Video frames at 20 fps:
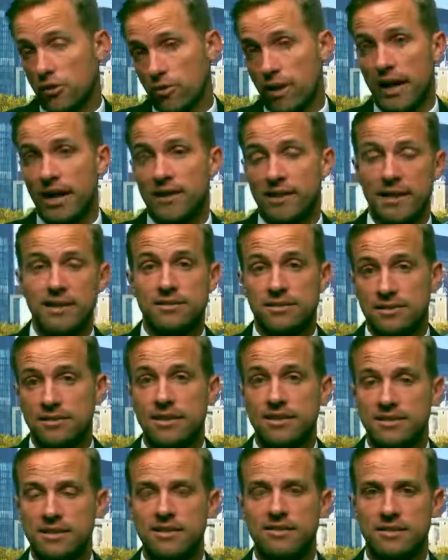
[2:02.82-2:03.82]
career this,
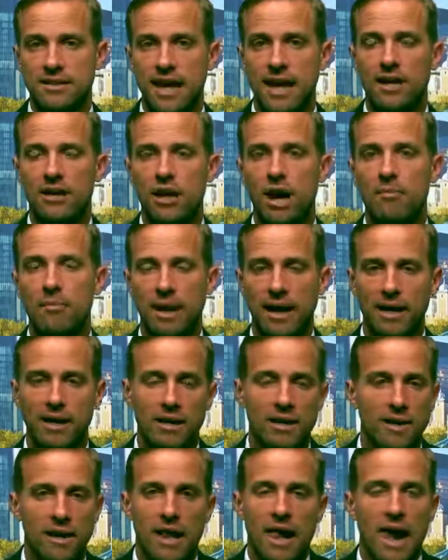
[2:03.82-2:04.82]
this season now coming.
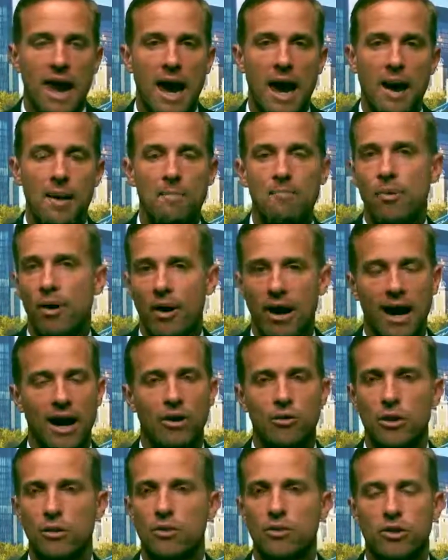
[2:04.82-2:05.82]
Um, but I
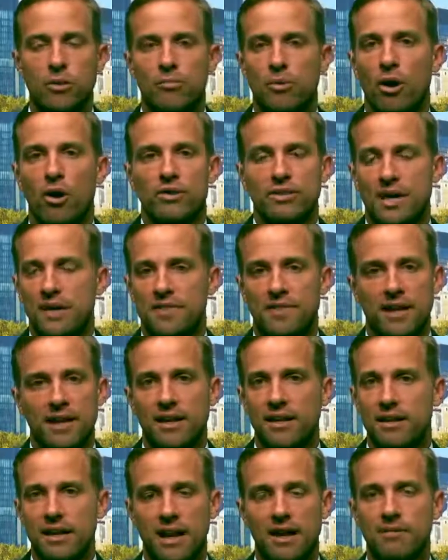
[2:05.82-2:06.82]
agree with the boys. I
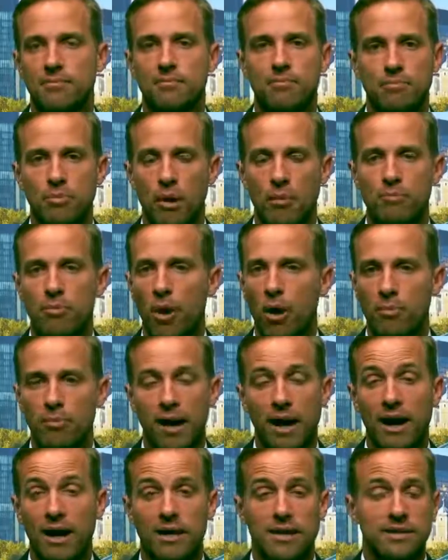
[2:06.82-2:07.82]
think that
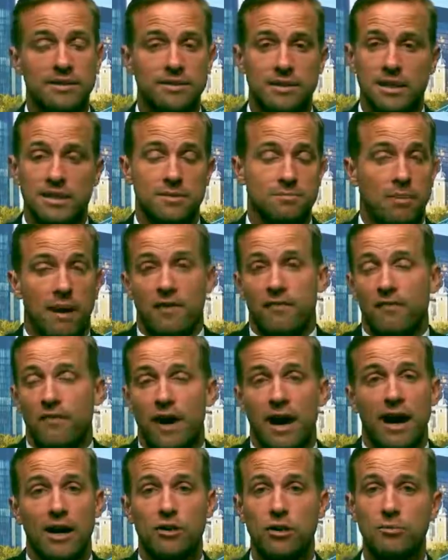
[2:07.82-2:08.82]
Pogba is, is by
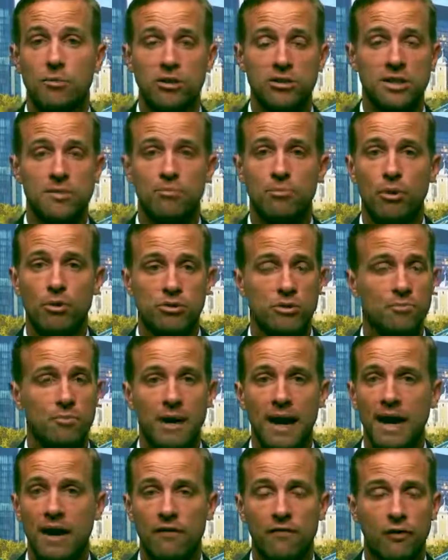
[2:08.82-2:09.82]
far the most important
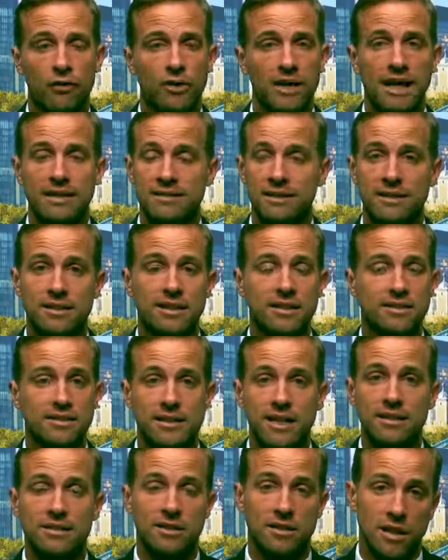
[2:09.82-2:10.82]
player for United this
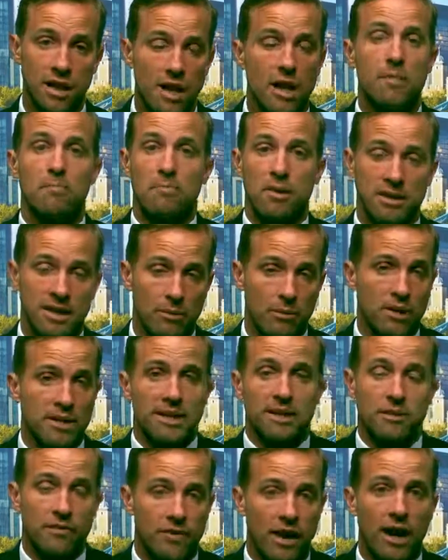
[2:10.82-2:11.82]
season. But they will
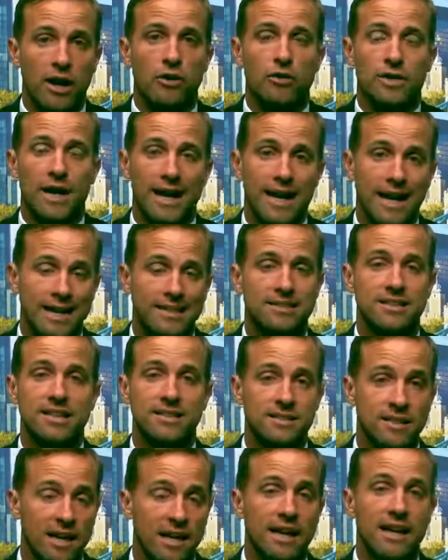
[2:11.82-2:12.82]
need a very good
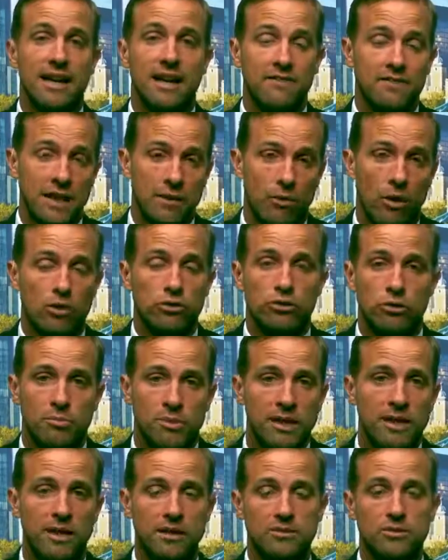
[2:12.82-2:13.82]
Alexis if they want to
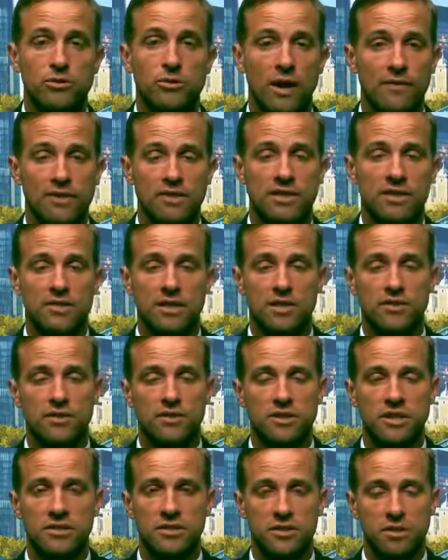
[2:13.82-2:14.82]
be a, to have a successful
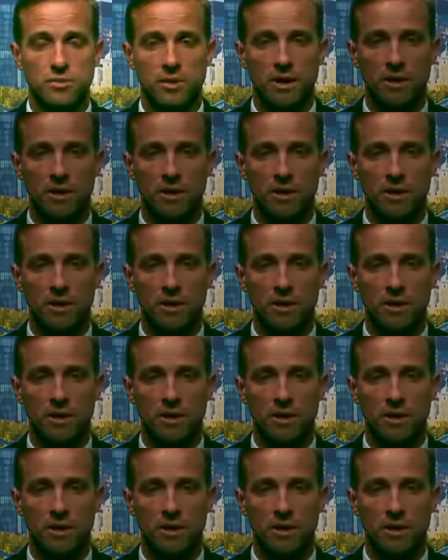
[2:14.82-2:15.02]
season as